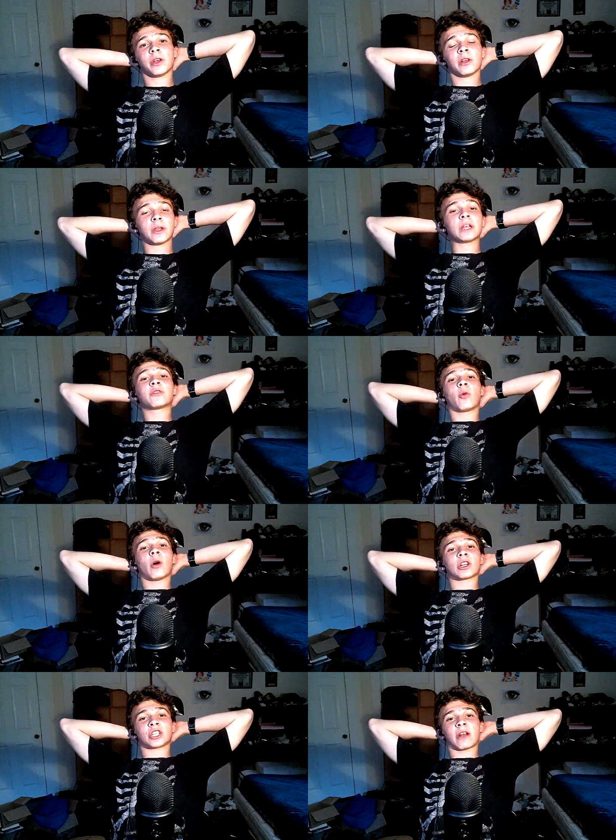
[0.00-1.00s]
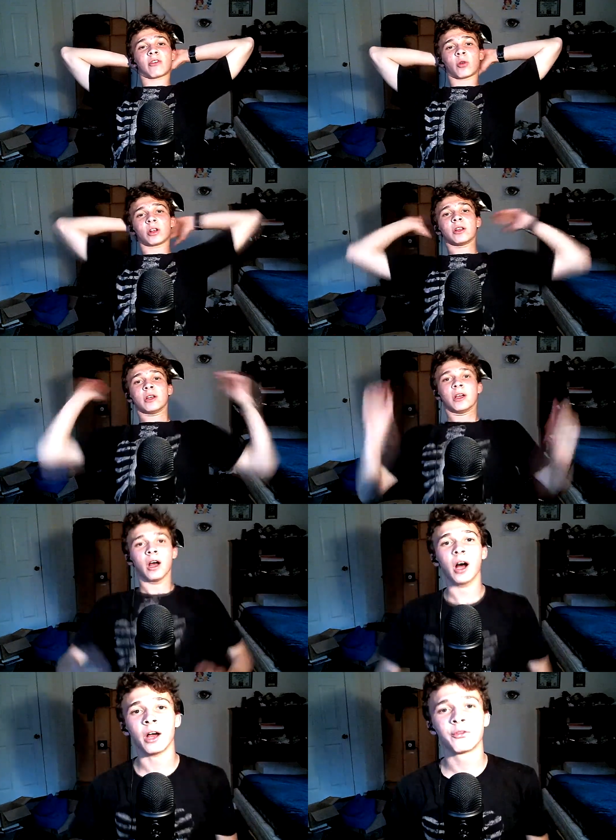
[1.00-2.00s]
Thanks for watching, everyone.
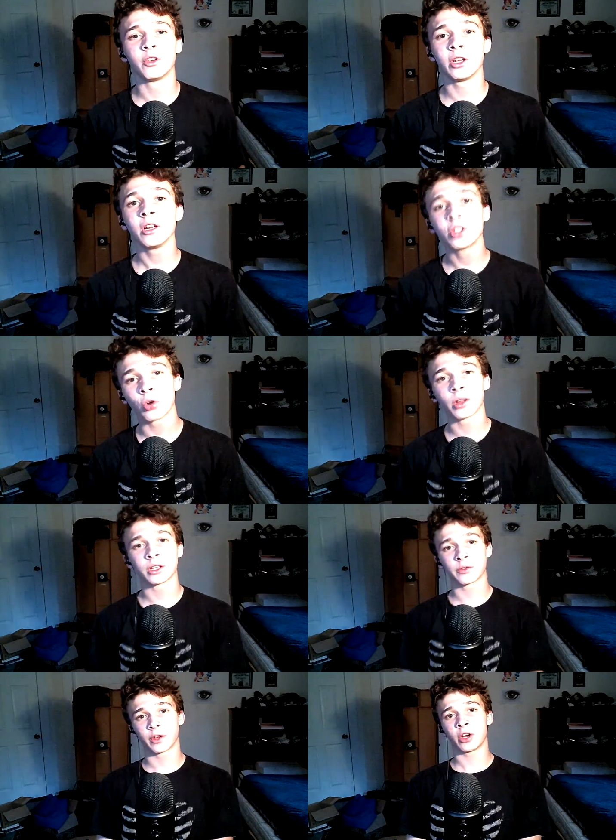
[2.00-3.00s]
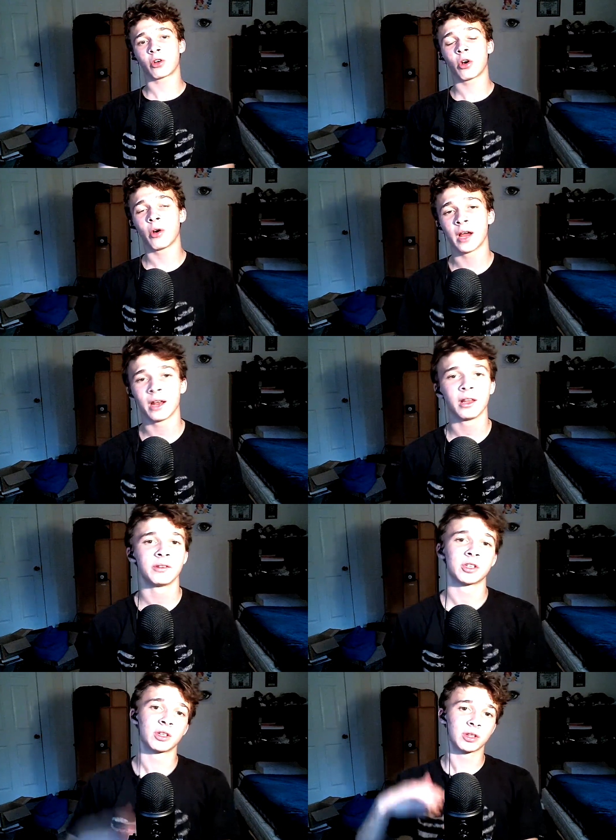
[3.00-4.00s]
Uh, if you did enjoy this video, go ahead leave
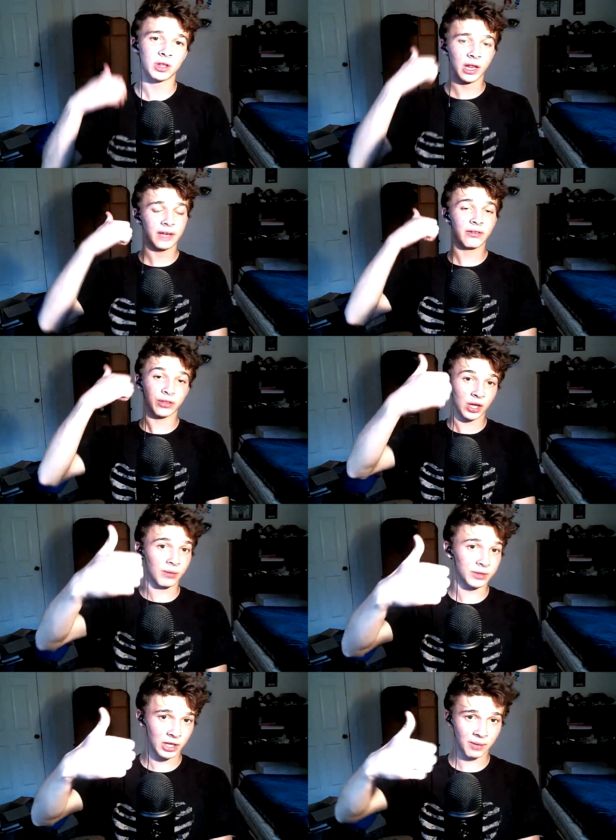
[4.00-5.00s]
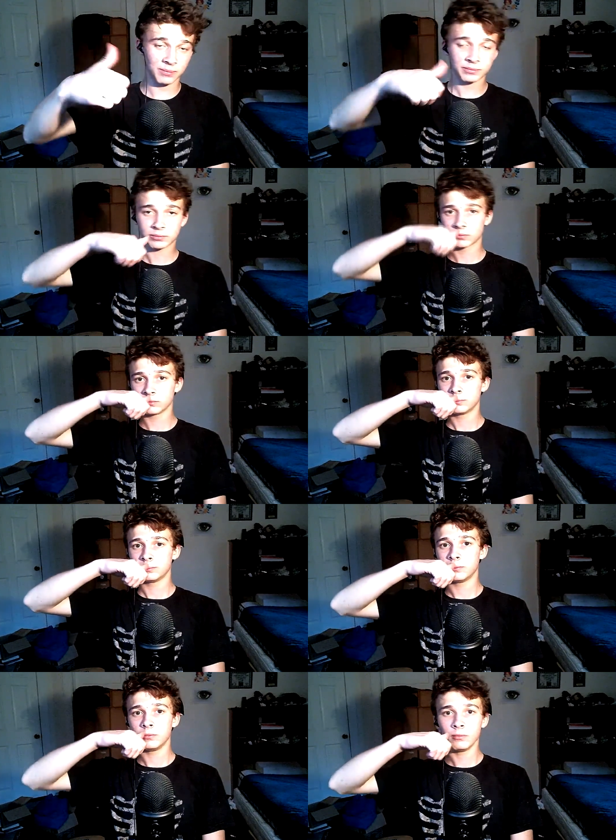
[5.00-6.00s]
a leave a thumbs up.
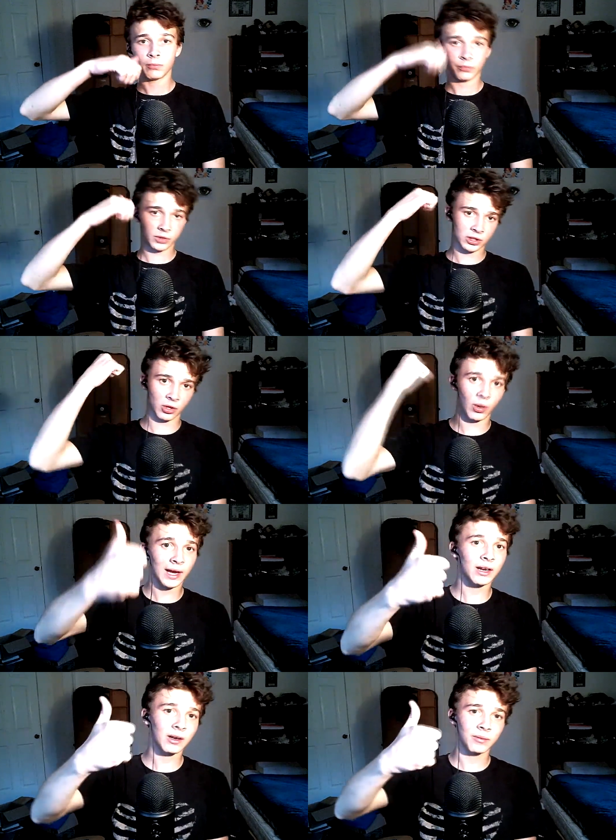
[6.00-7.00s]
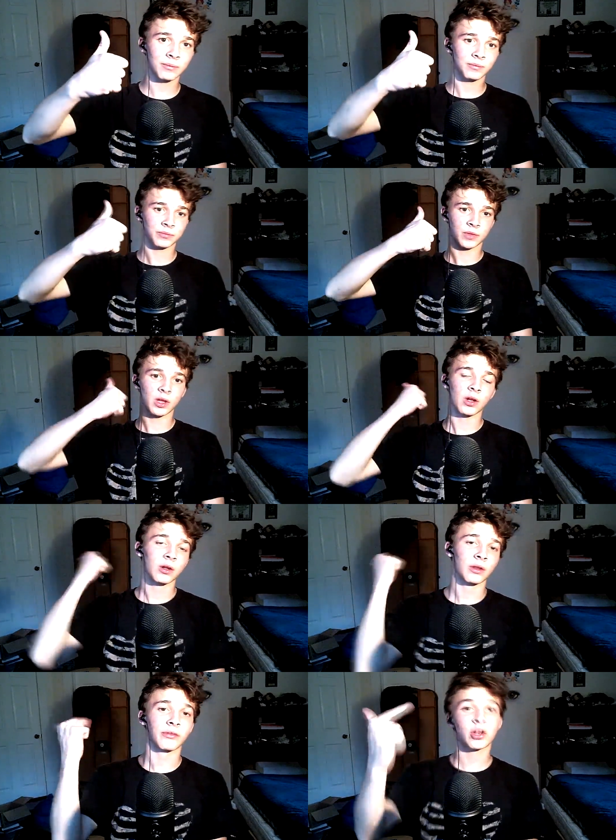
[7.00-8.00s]
So like,
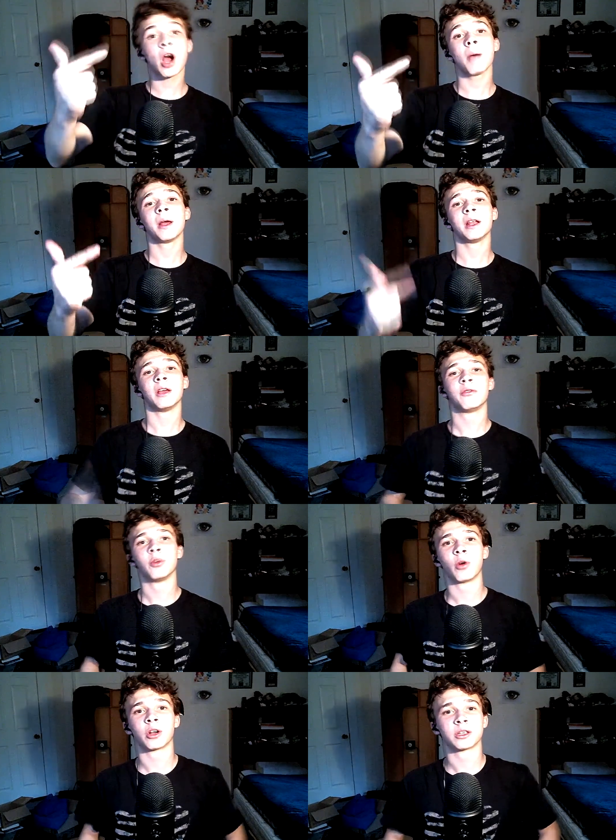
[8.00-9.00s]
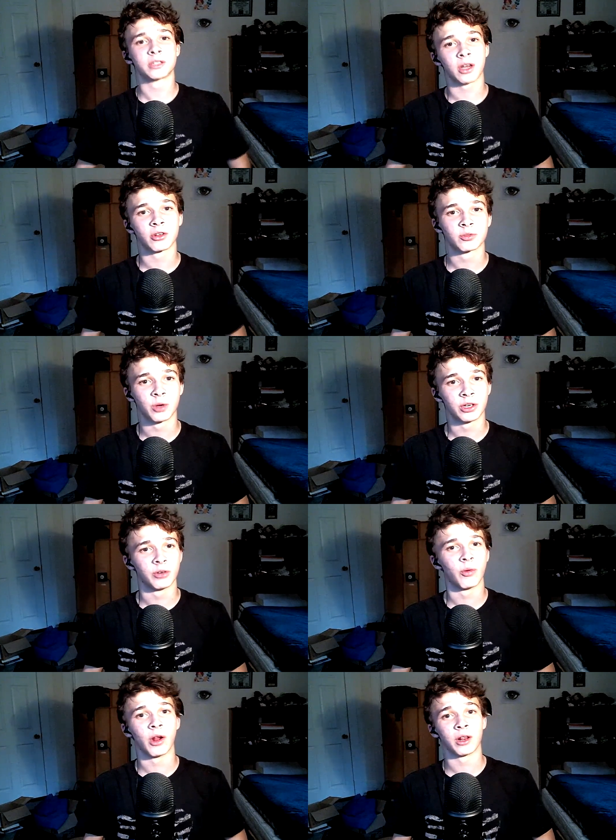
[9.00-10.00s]
leave a comment if you want to tell us what you'd
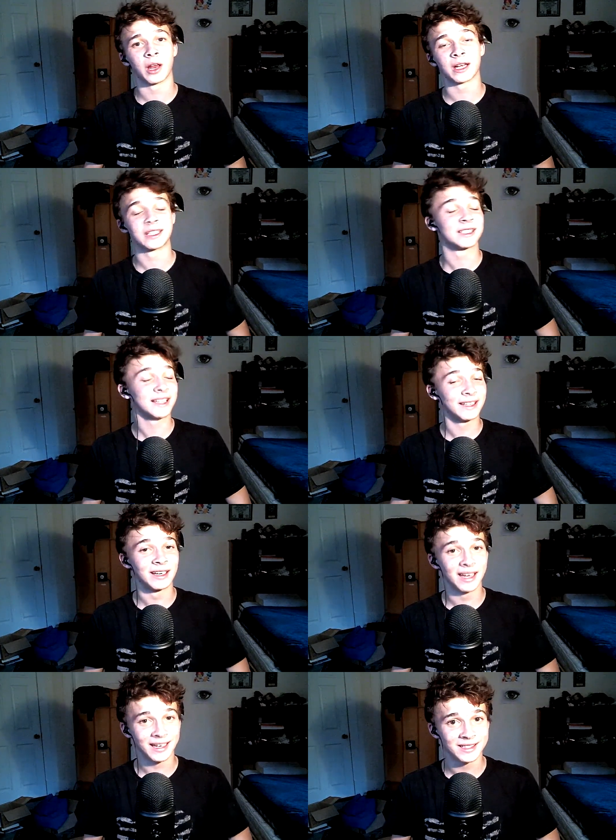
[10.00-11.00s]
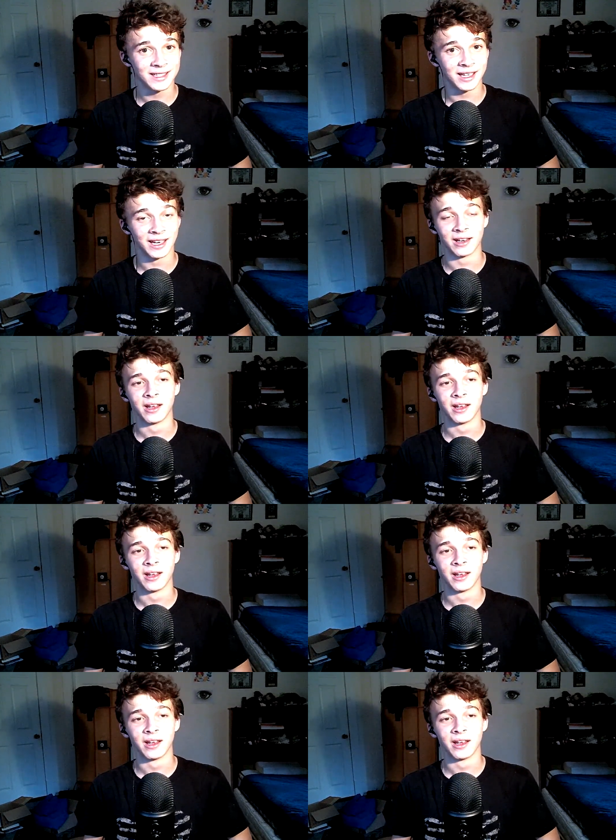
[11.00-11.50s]
want like to see in the next thing,